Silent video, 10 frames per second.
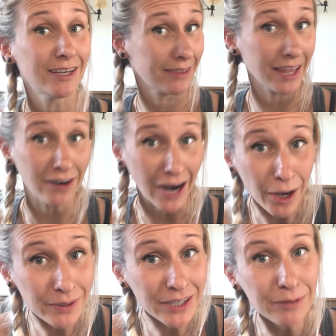that are
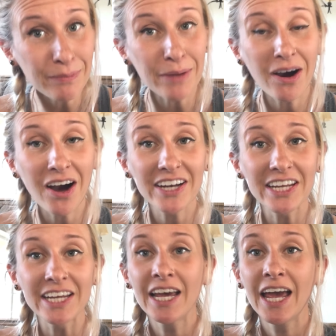happening in my
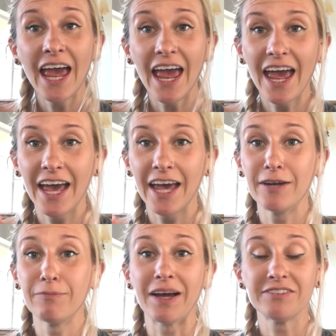body,
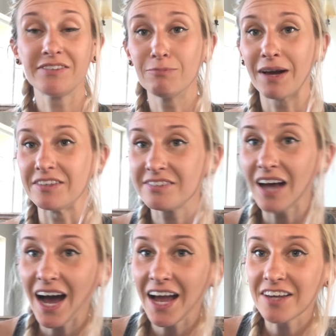and my
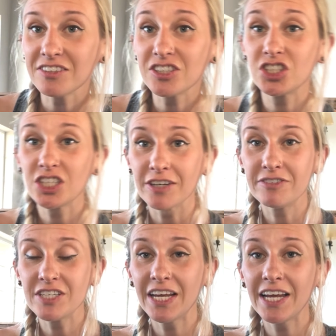size is
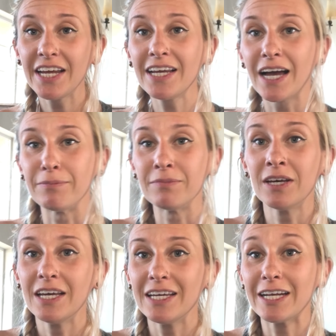shifting, I'm
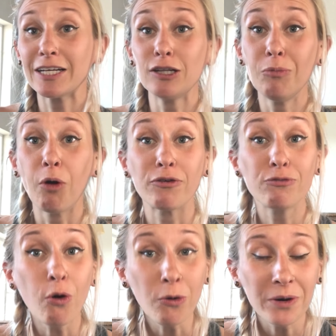getting a little more
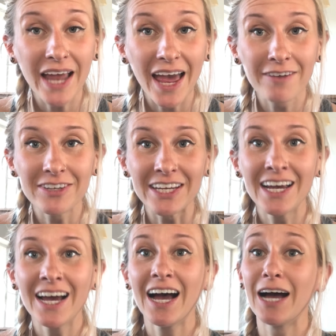forward
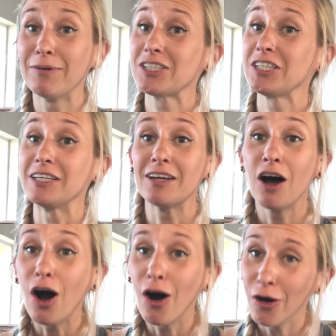heavy. I'm actually,
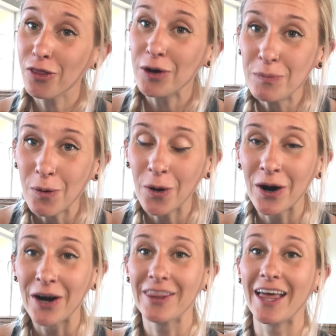all the
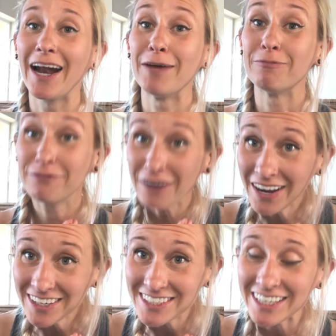more that I'm
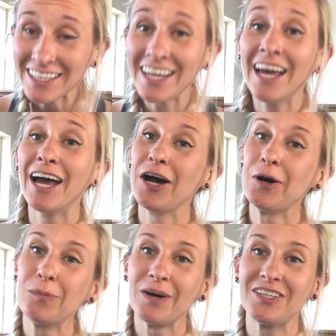finding
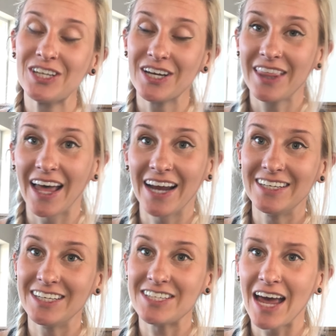how much that I
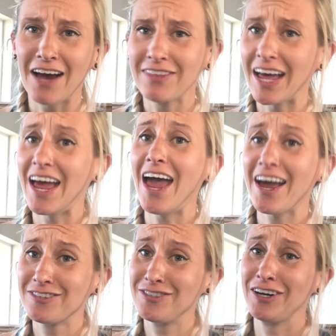need to have that
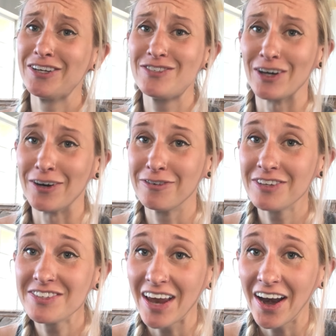extra
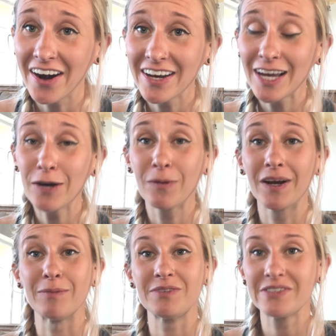surface area when
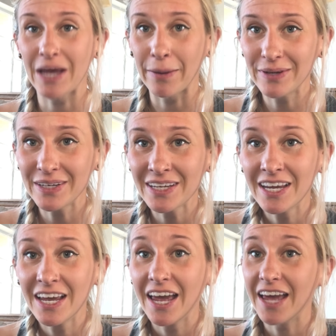I'm stepping.
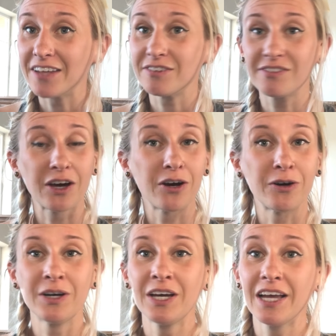And
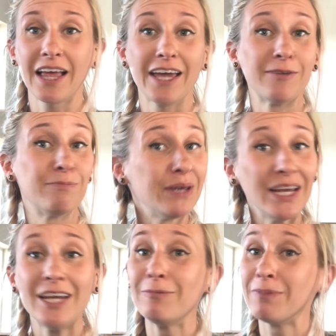so
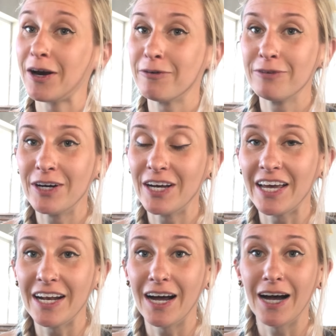being barefoot,